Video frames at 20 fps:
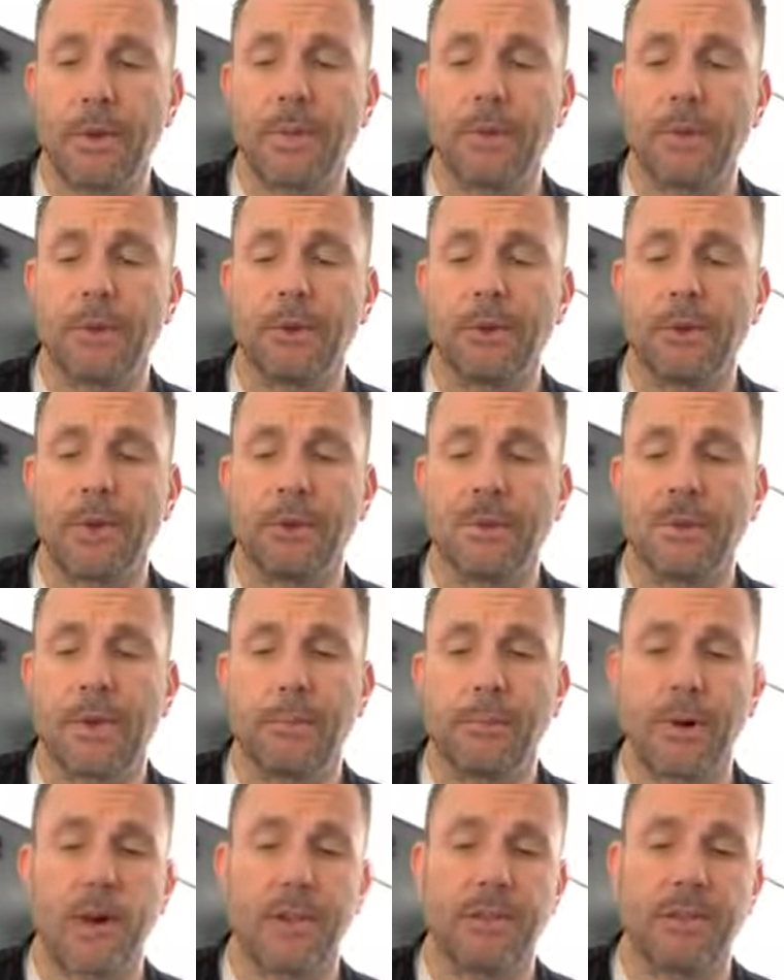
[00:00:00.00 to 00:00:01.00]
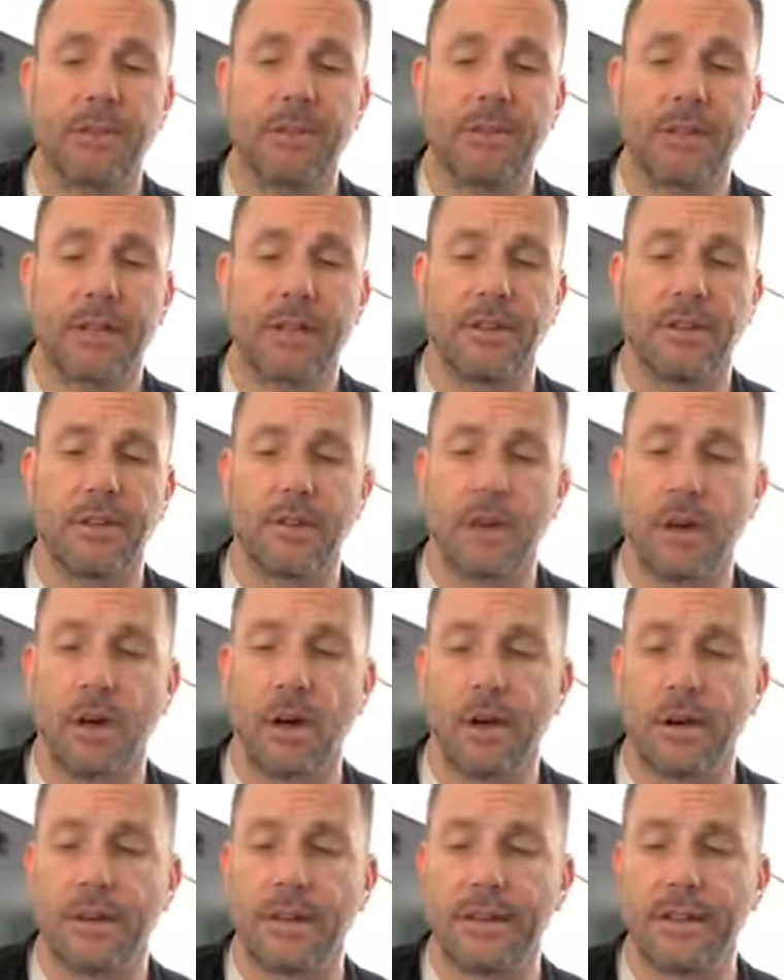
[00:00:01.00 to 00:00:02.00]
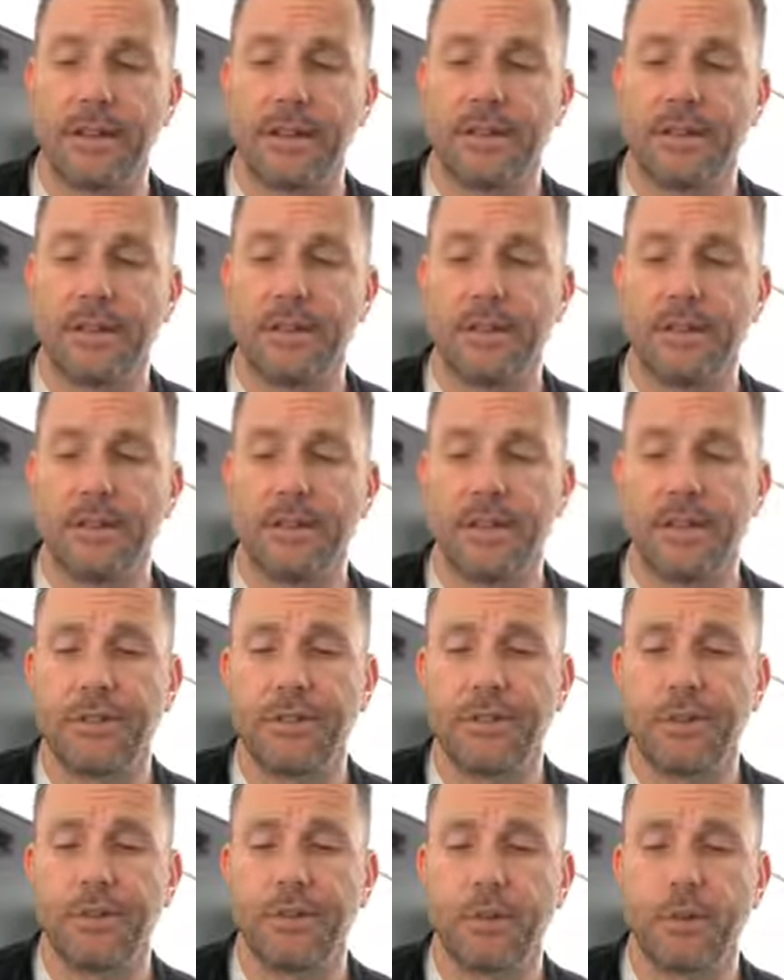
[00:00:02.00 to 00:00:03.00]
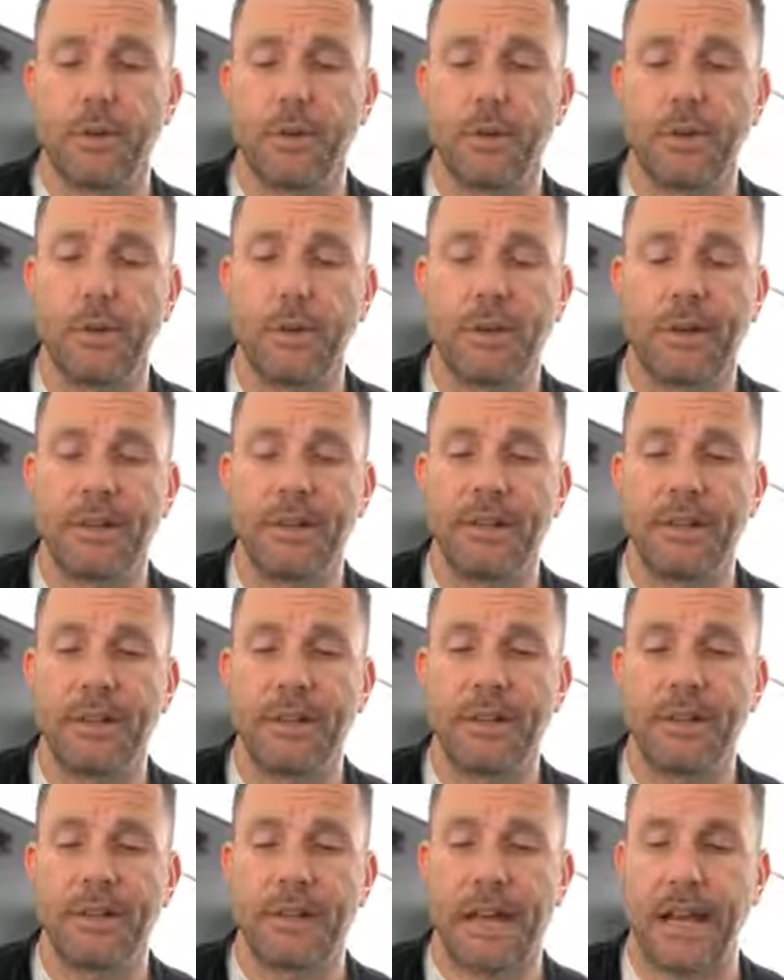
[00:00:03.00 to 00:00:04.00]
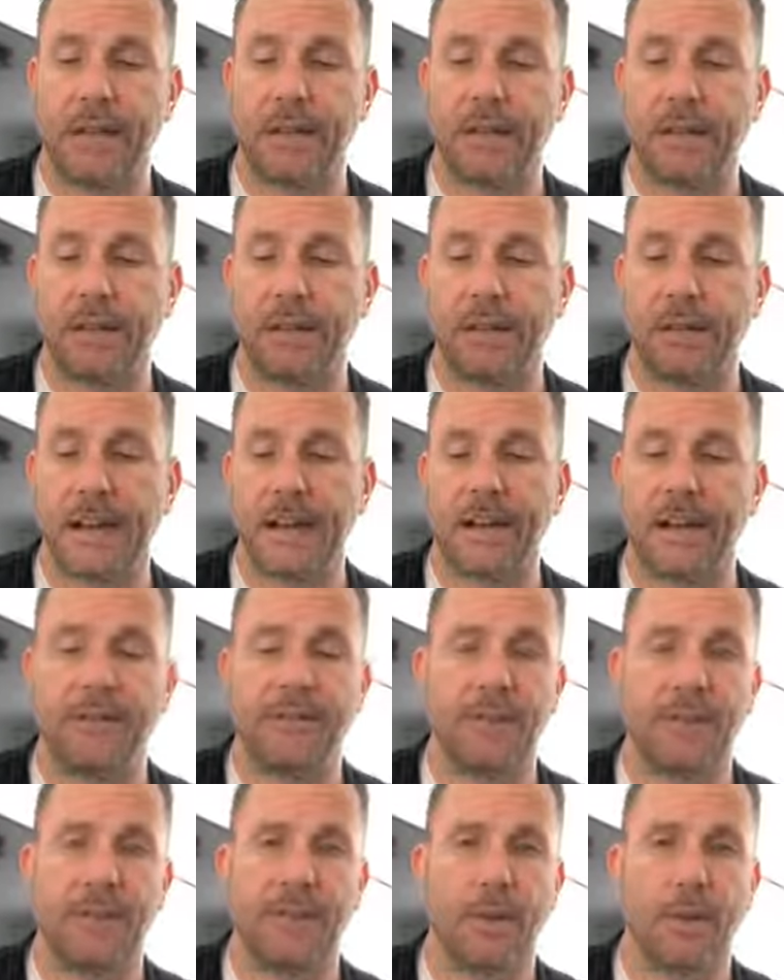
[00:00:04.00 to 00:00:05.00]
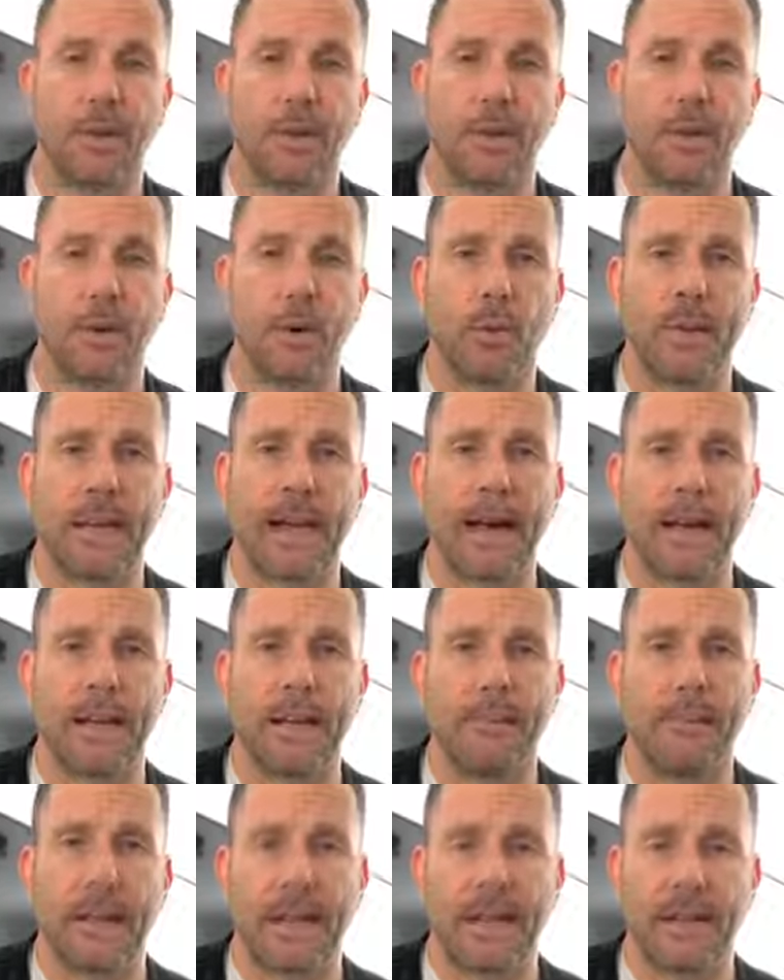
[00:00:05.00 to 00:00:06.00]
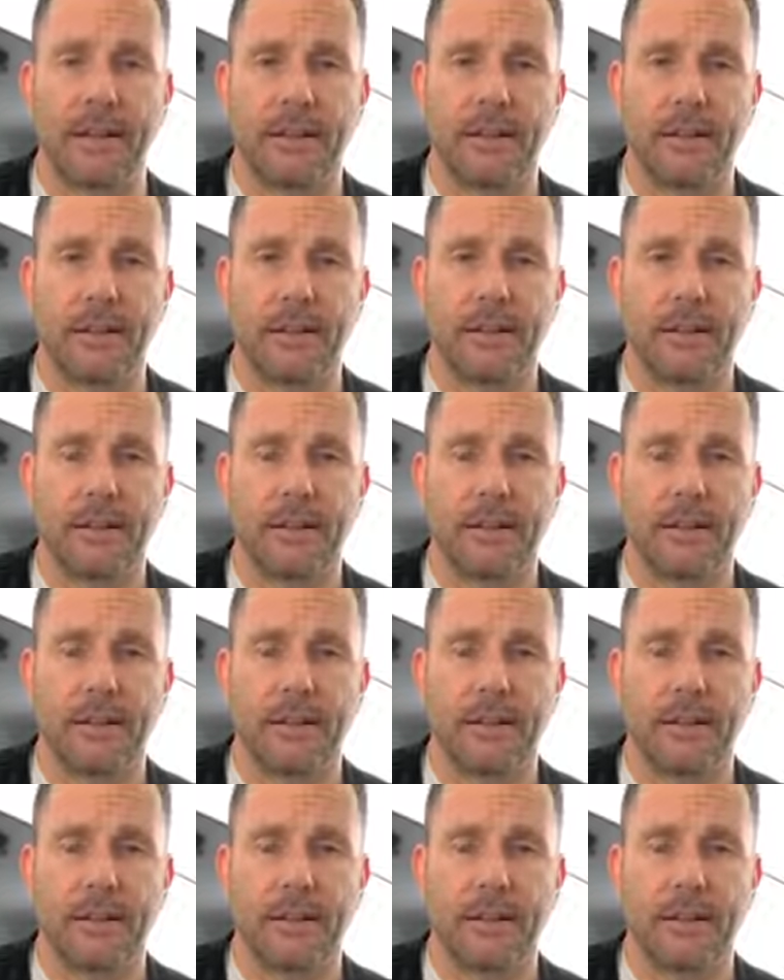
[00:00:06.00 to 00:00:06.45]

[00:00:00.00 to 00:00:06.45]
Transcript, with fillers: his mother treasured up all these things in her heart, and Jesus grew in wisdom and stature and in favor with both God and man.